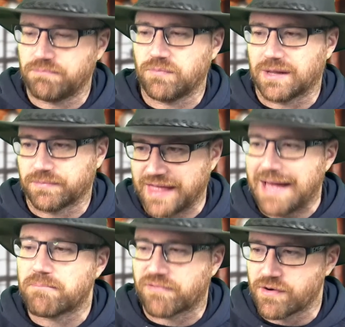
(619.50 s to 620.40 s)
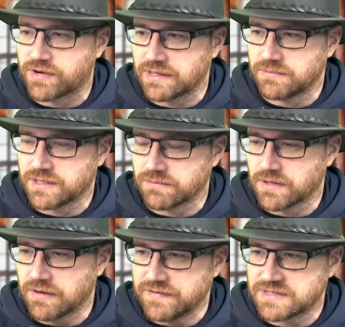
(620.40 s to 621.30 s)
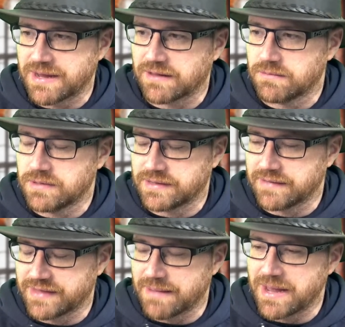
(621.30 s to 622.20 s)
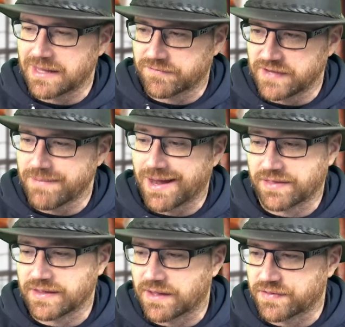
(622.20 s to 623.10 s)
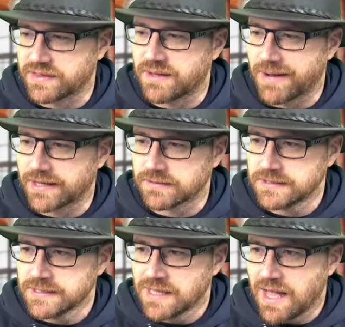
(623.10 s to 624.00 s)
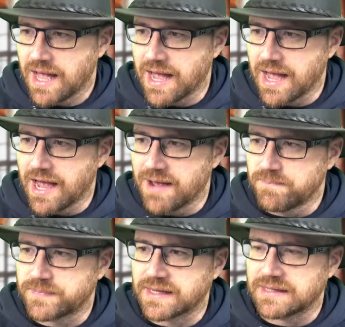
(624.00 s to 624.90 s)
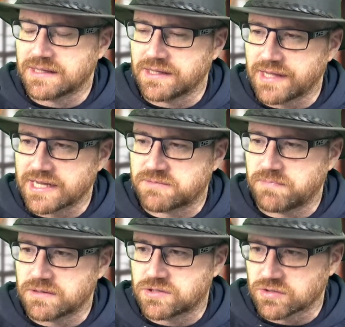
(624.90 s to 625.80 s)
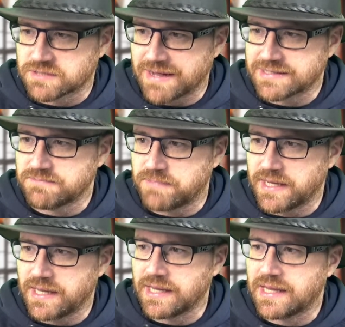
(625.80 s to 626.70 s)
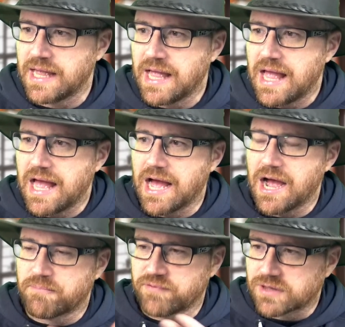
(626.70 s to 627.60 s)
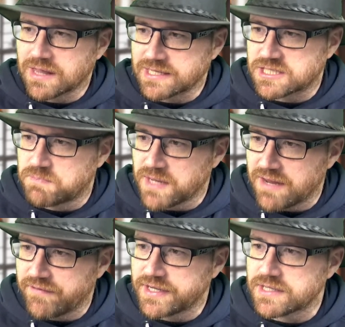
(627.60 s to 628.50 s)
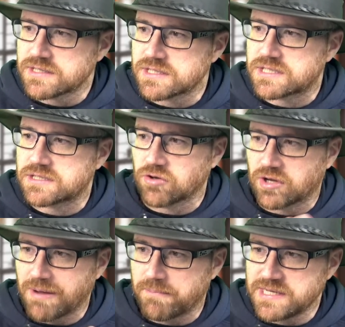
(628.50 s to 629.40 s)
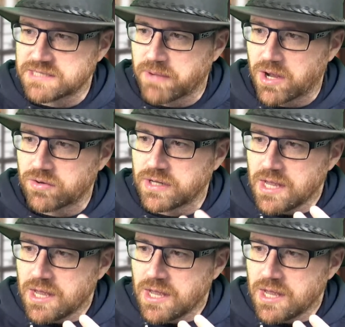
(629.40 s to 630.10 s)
well, them broken, and we don't know if it's male, if they're male or female. I think they're male. They talked about it being a brutal experience. Talking about Peter Bone,